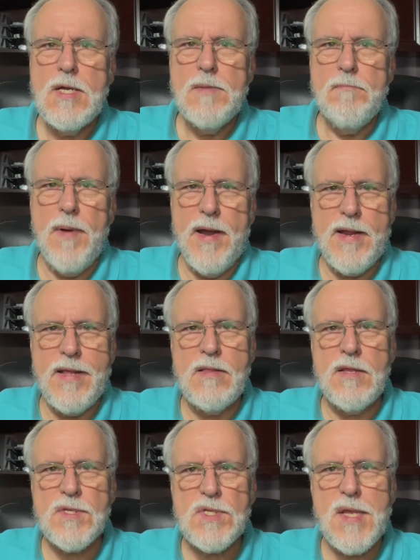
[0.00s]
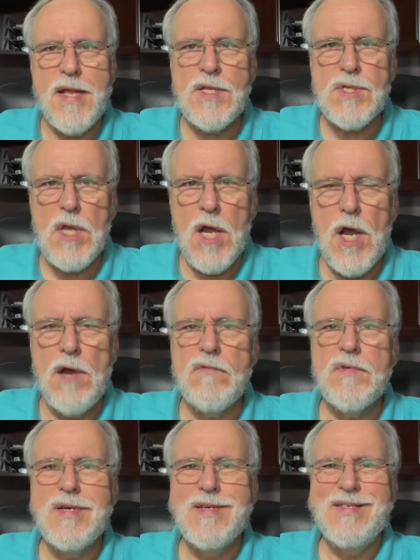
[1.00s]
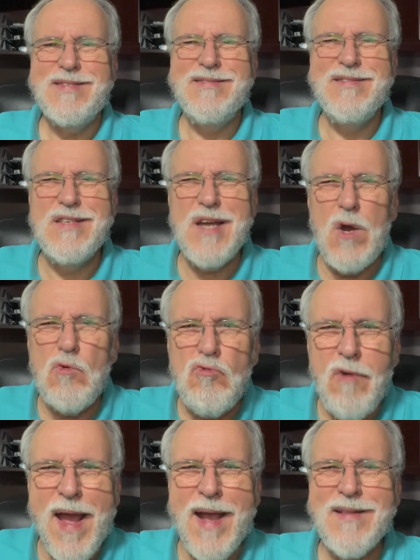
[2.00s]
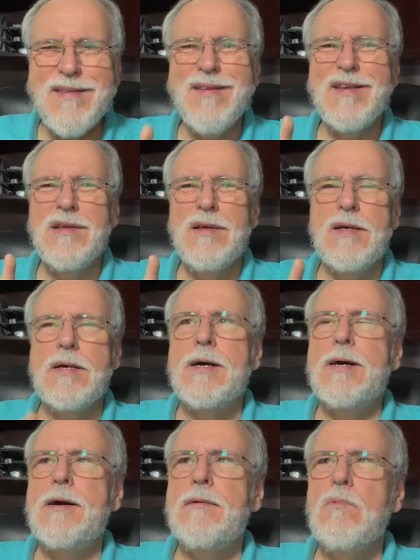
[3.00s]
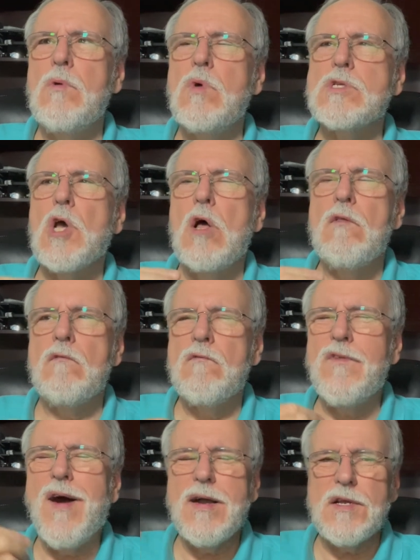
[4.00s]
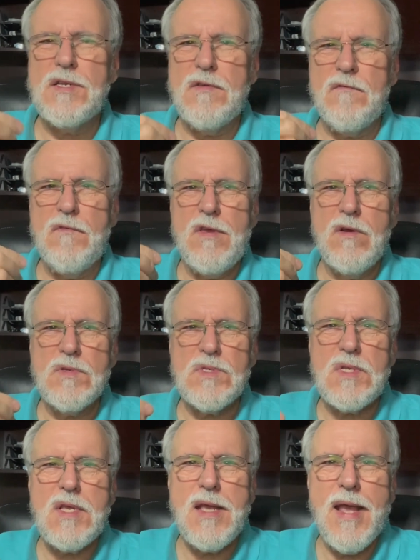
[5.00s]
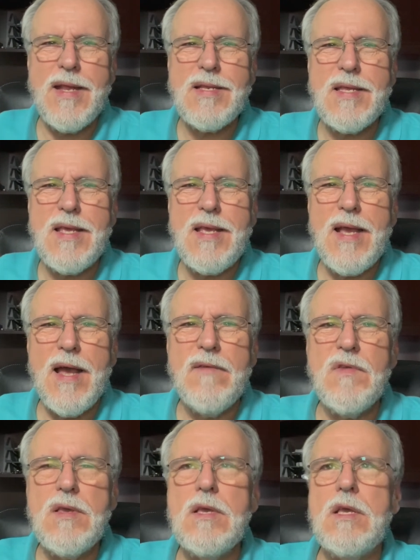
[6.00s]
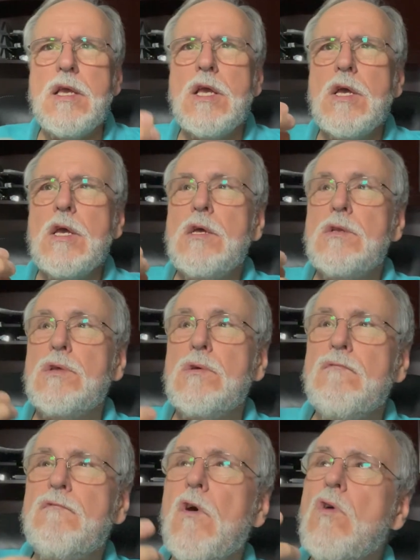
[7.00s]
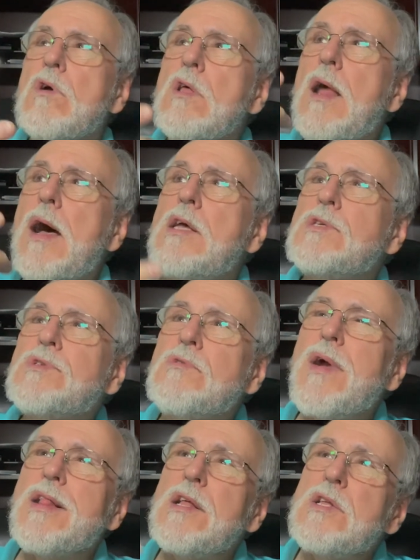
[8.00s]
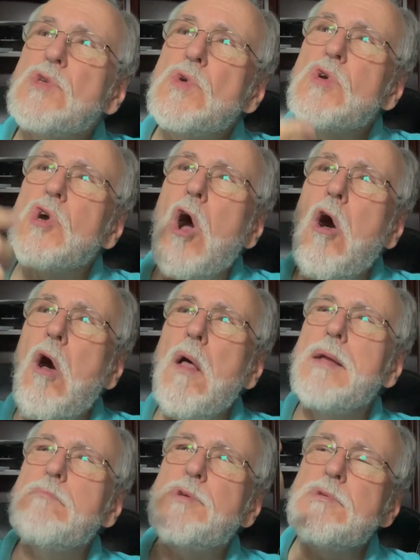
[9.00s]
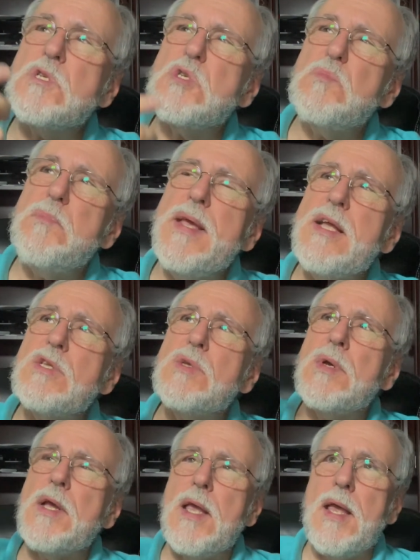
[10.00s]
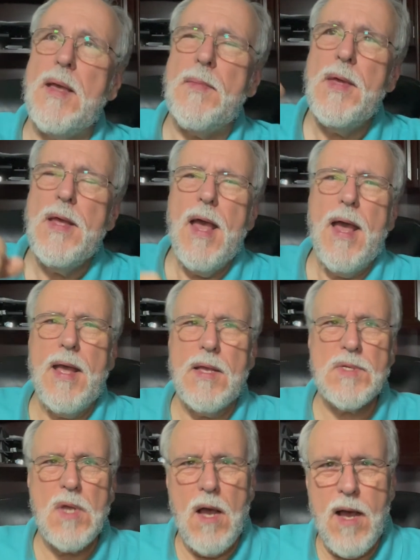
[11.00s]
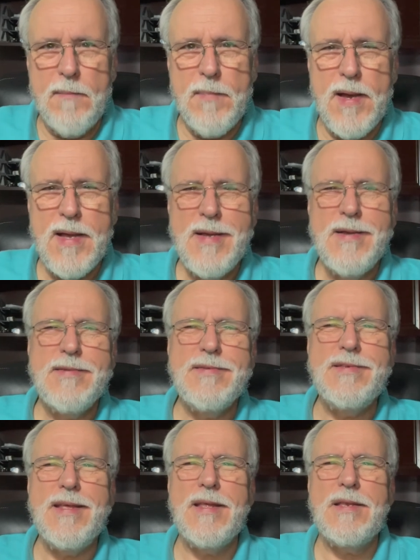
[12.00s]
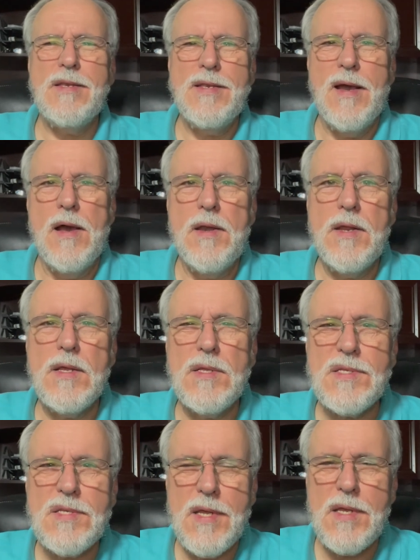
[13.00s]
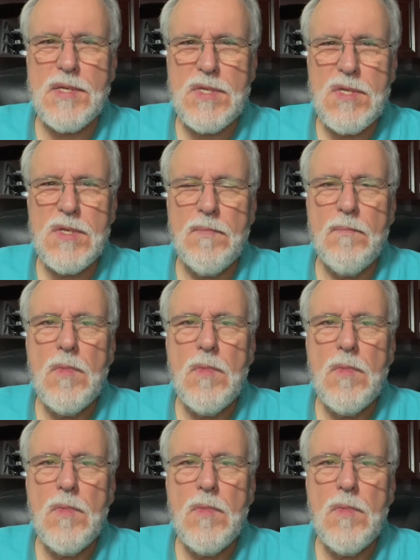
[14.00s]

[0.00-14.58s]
But in the sense of direct, what's called vocative, V-O-C-A-T-I-V-E, to vocalize directly, to call him, to speak to him as Abba, did not exist.